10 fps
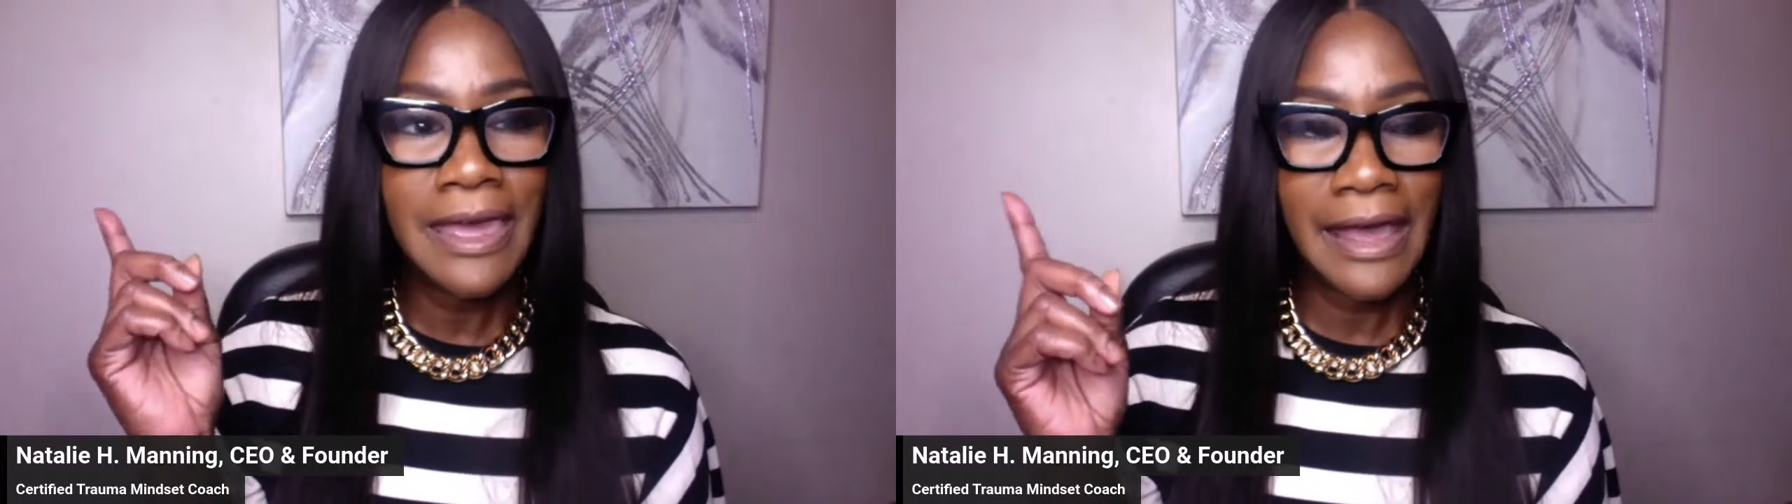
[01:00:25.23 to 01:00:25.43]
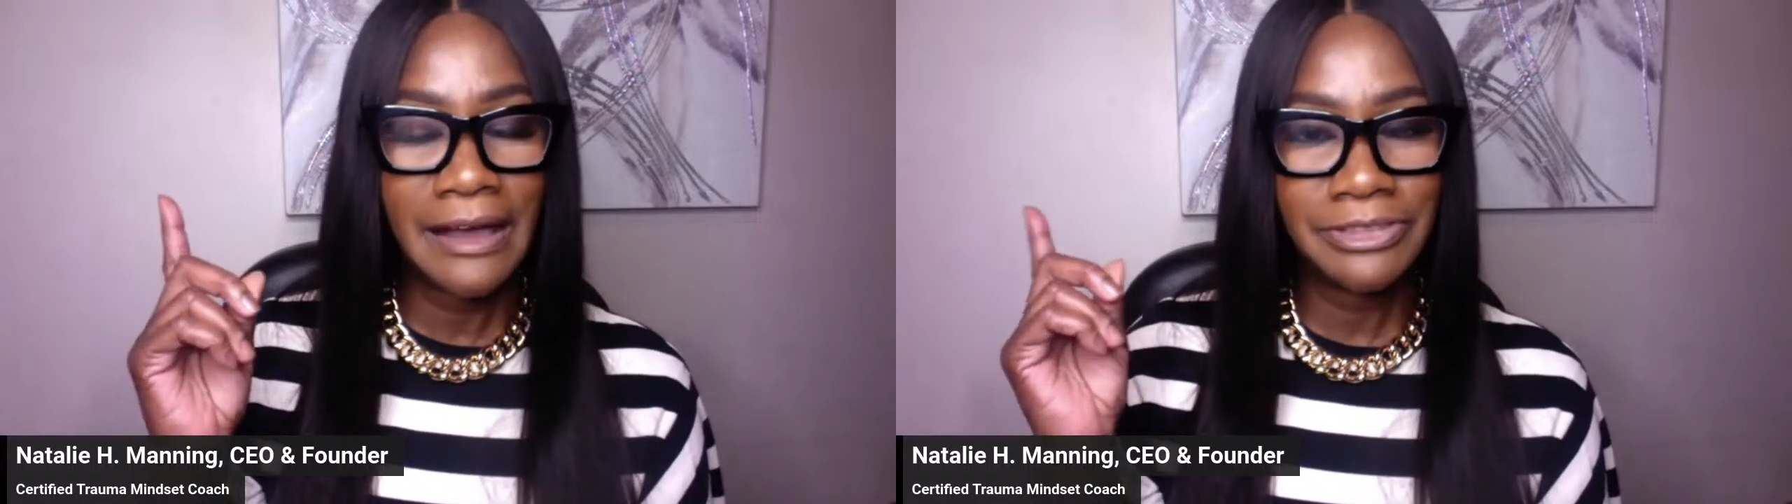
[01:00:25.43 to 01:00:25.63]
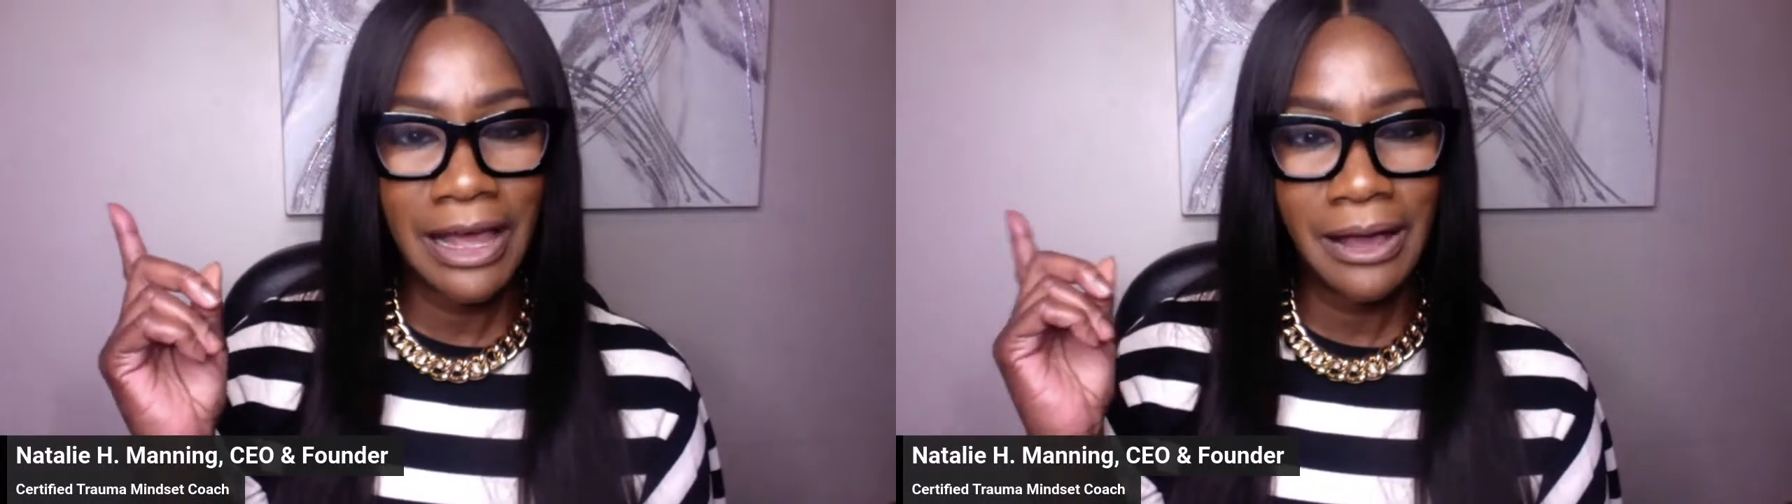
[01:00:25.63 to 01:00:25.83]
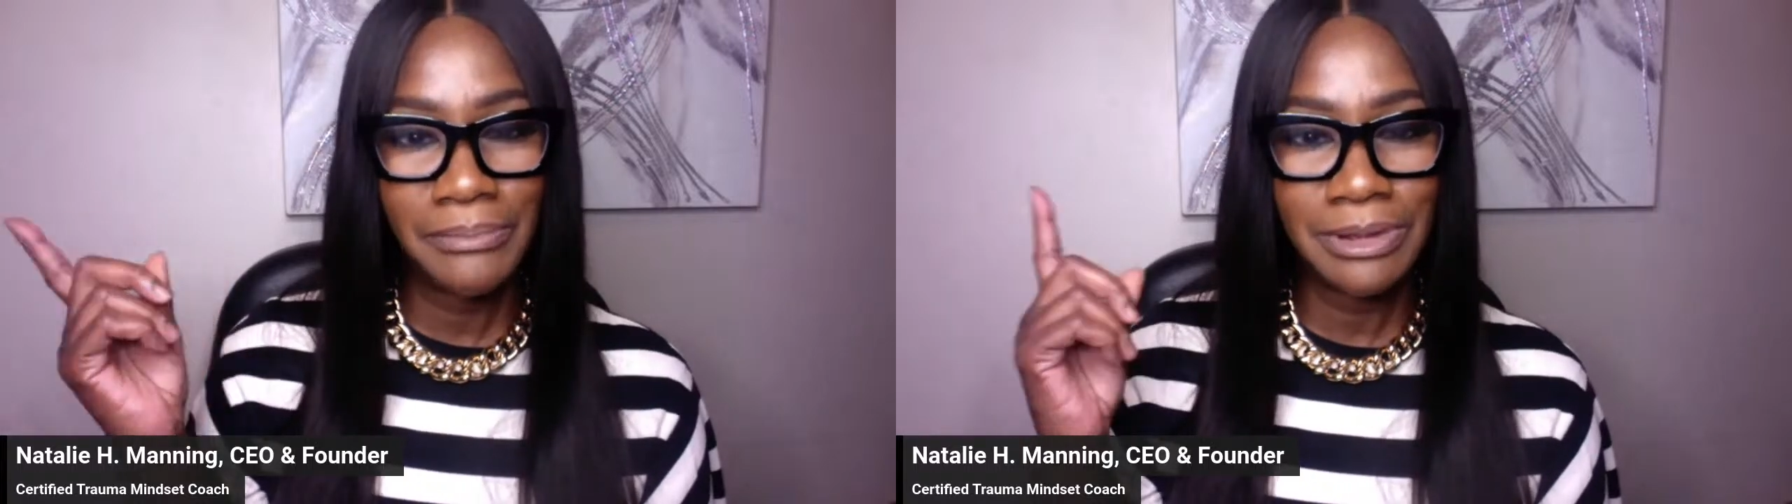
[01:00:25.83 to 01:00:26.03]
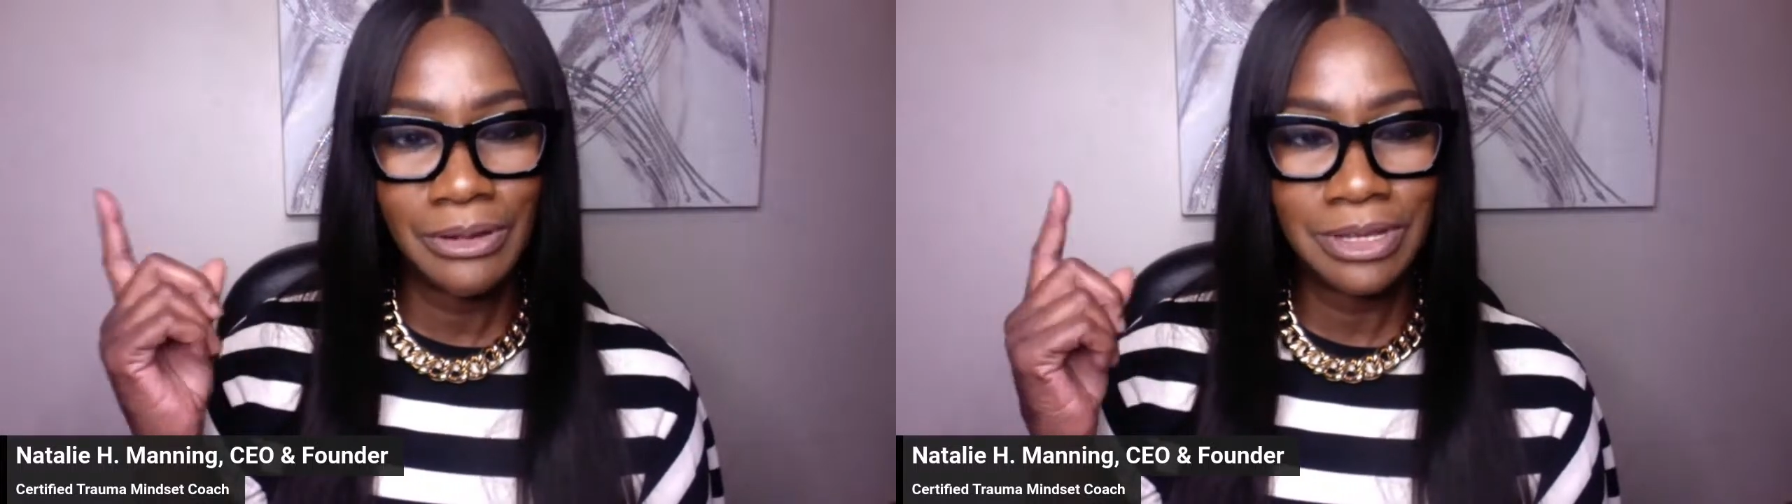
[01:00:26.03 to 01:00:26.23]
after I
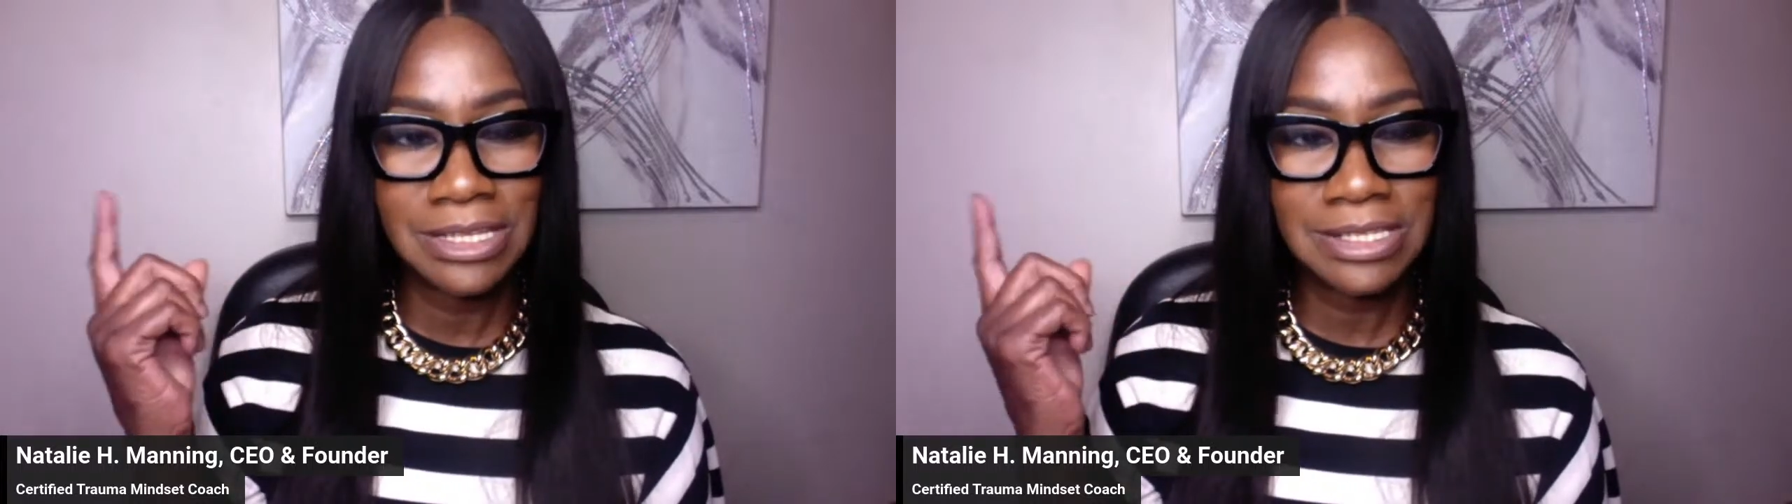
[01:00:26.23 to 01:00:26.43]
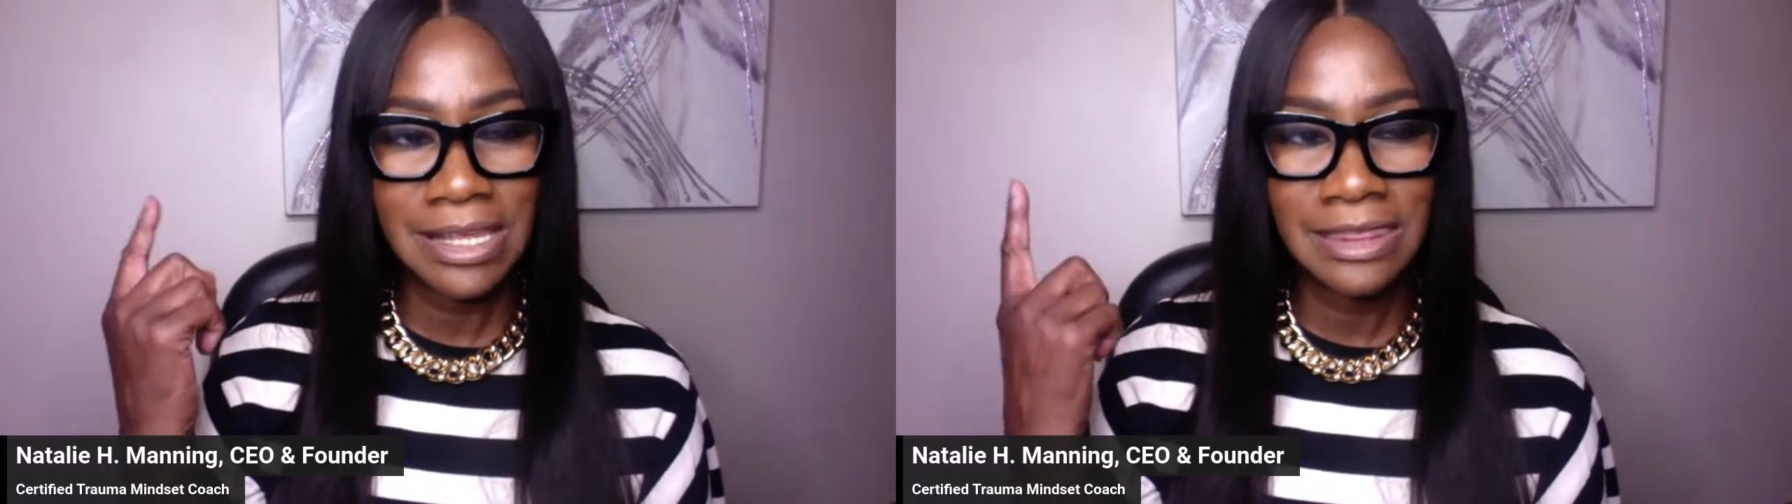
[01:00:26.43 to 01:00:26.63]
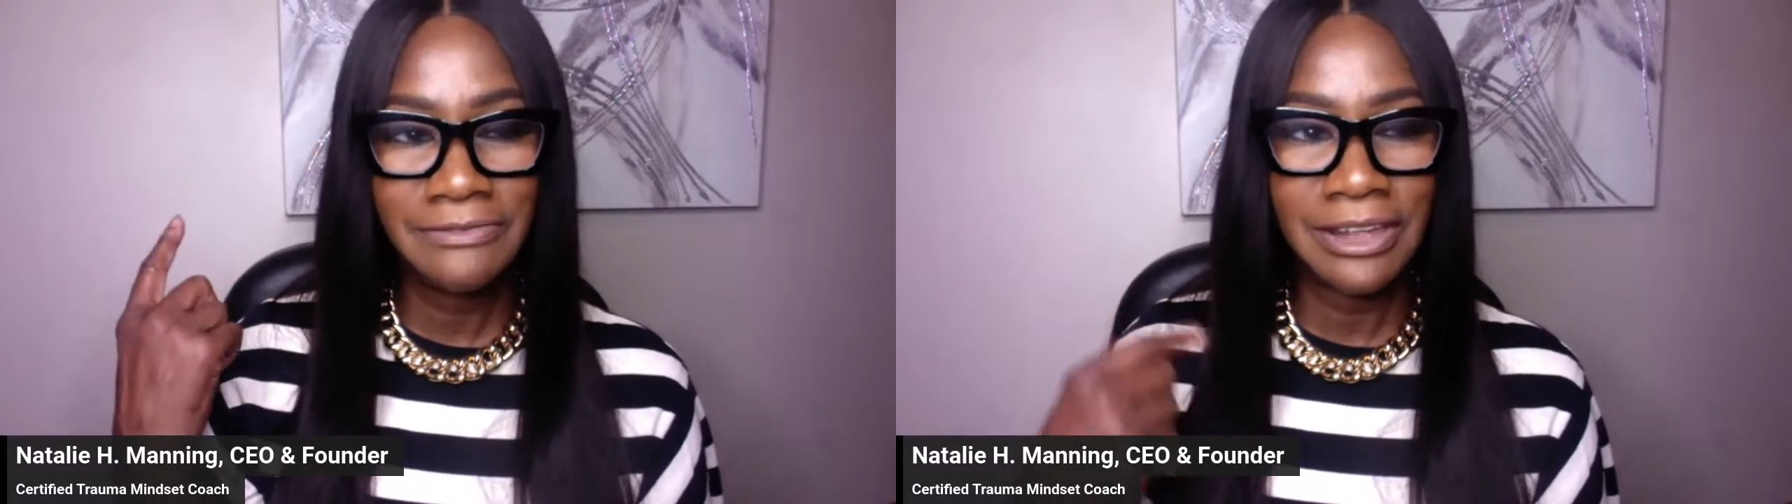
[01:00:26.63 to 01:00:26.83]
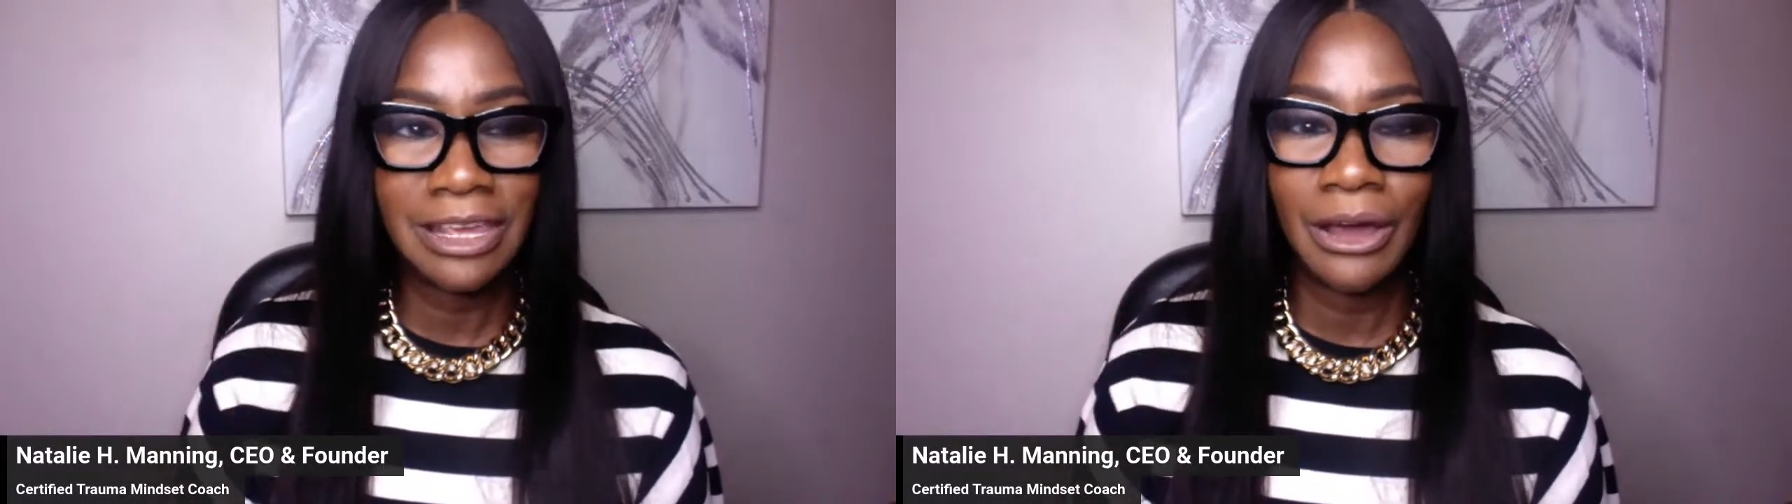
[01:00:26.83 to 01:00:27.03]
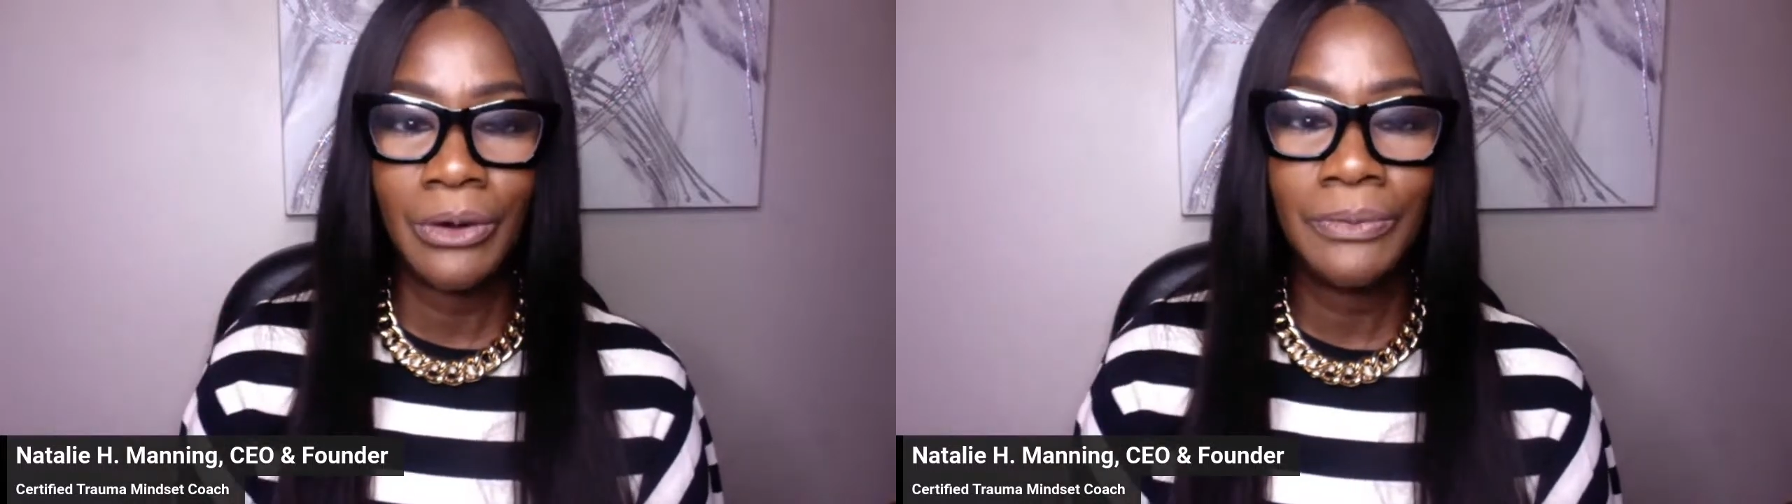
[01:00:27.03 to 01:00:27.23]
upload this in the
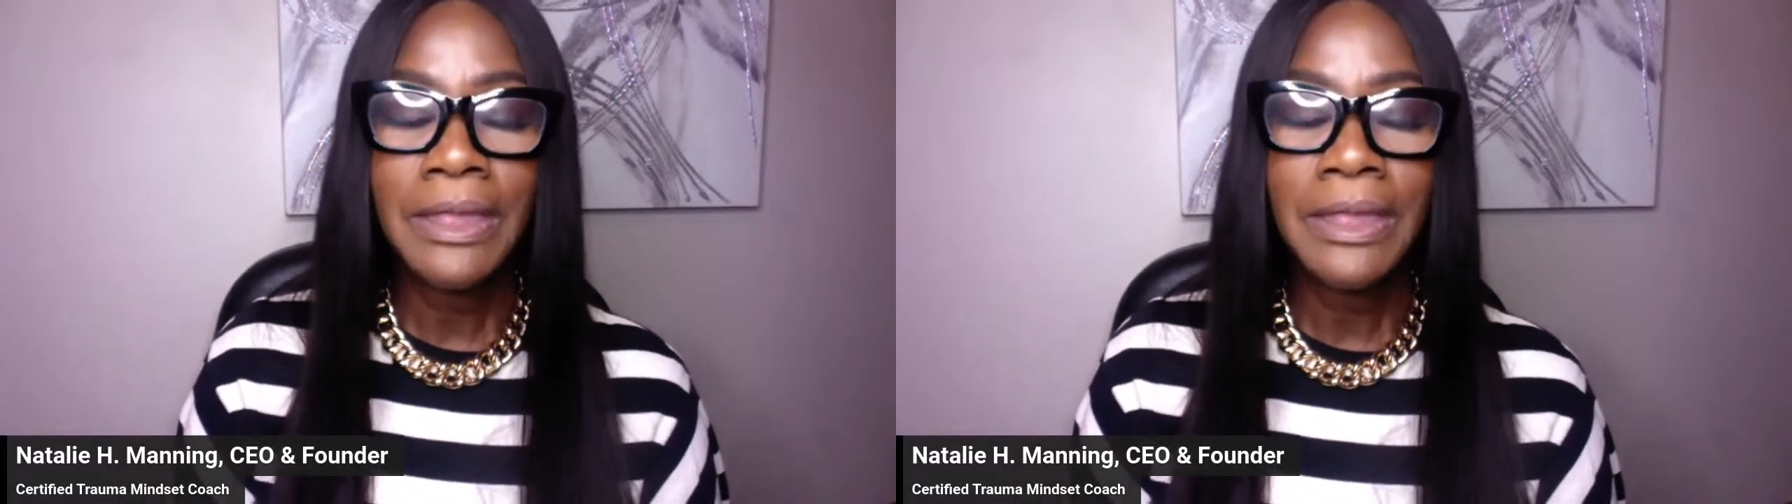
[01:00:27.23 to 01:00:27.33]
video.